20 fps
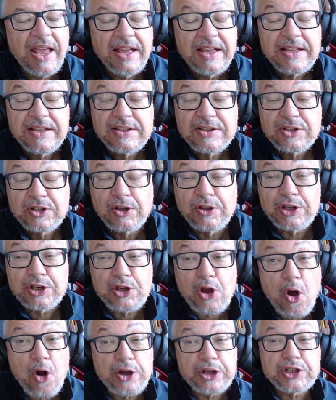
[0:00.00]
So the
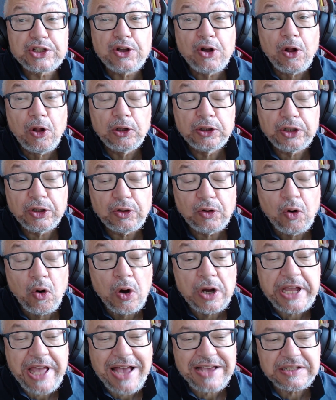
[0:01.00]
song is called
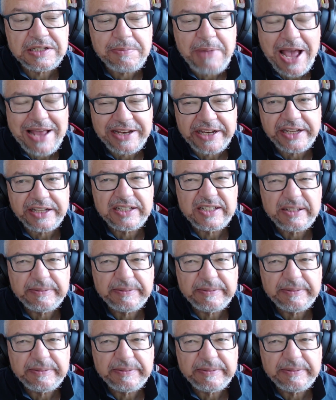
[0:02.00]
Orgasm Addict.